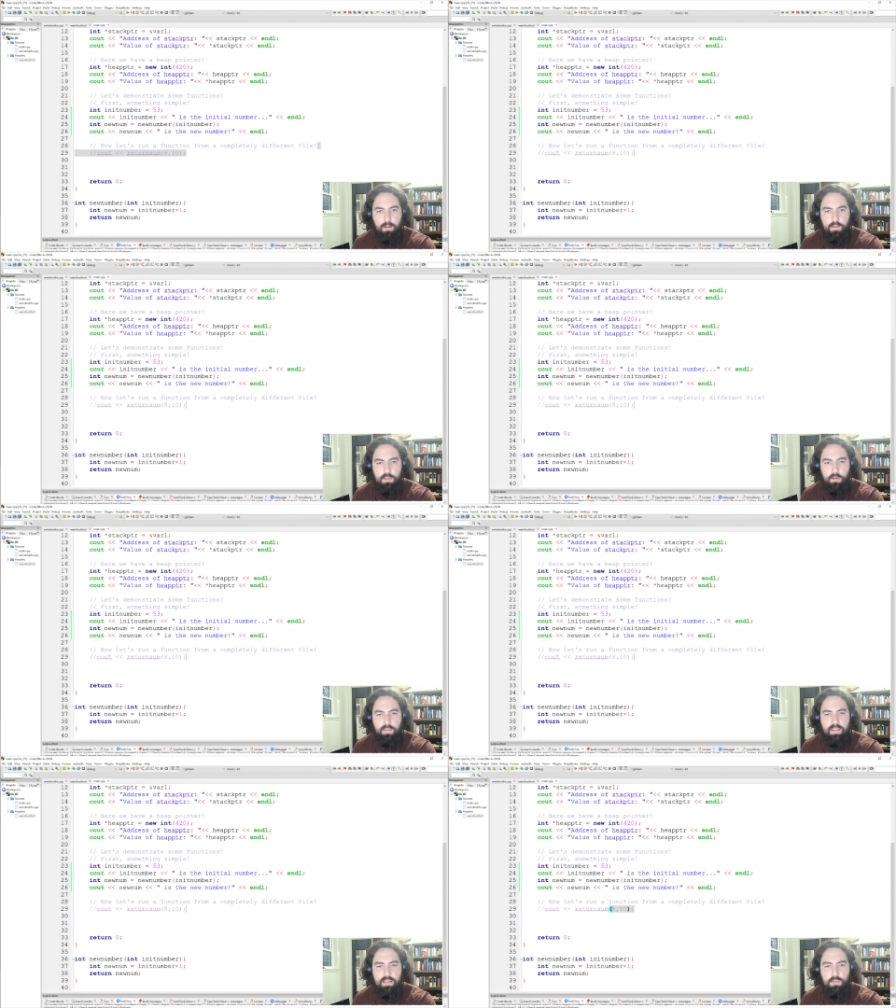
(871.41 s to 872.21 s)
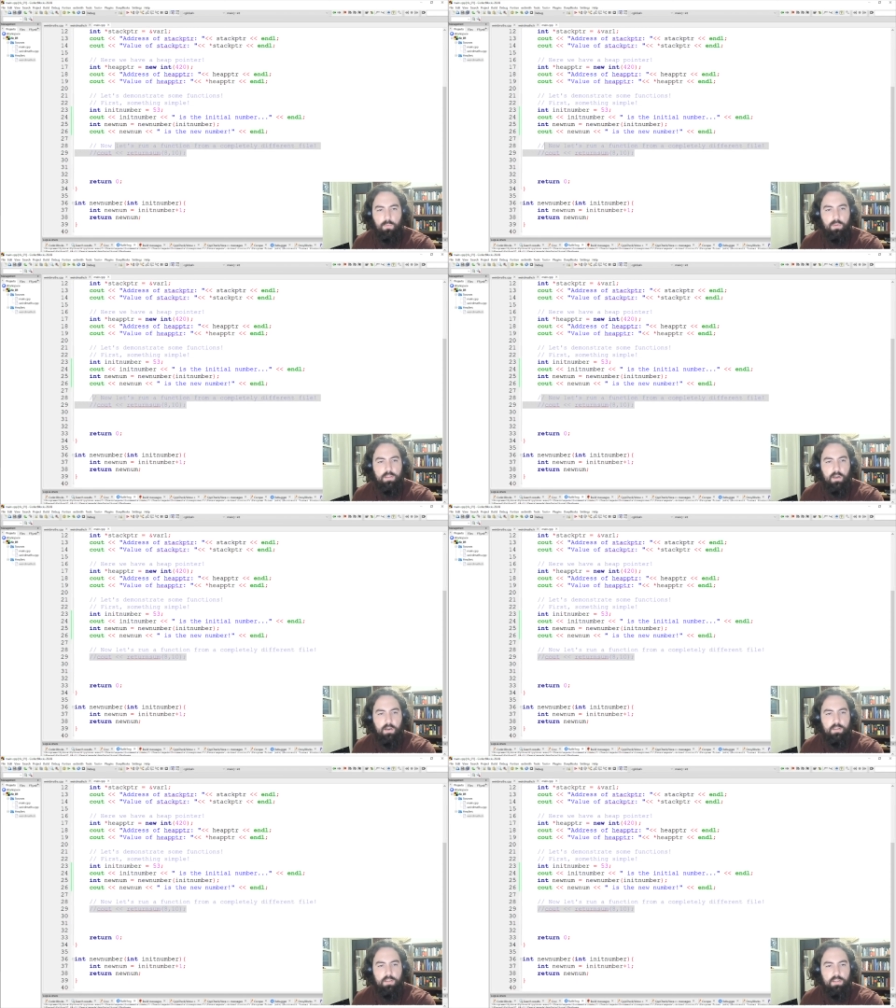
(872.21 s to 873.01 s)
So this
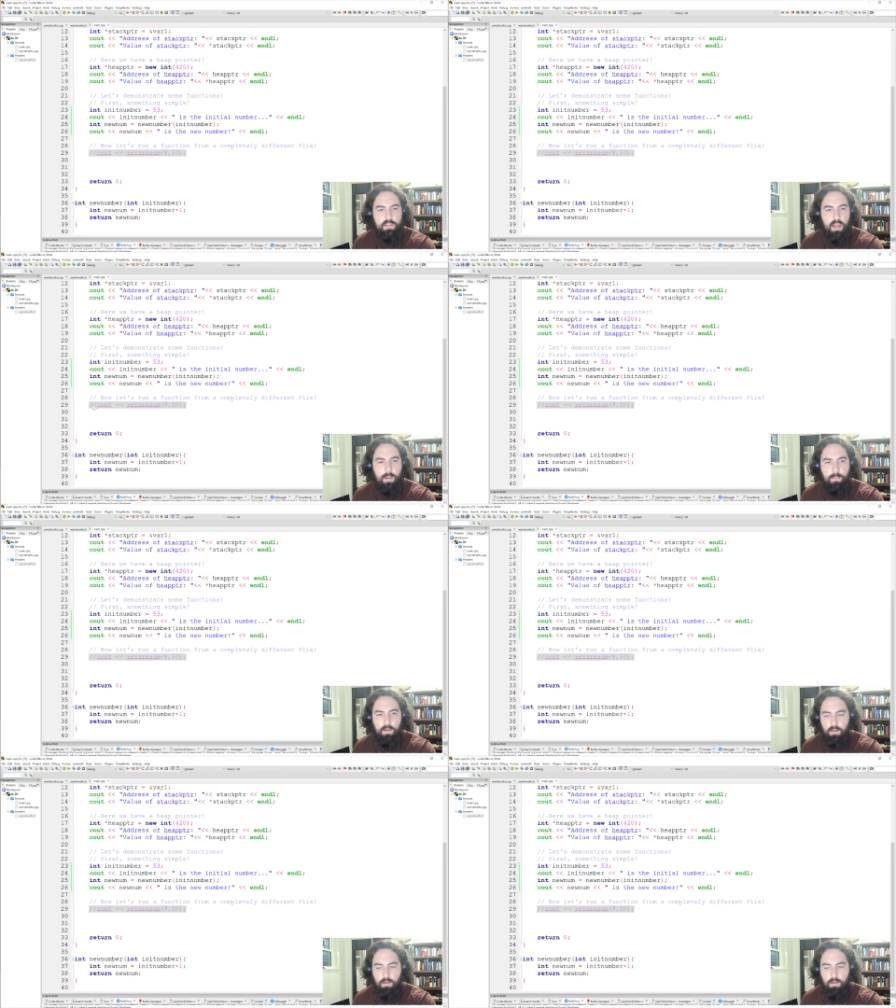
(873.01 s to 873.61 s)
returns sum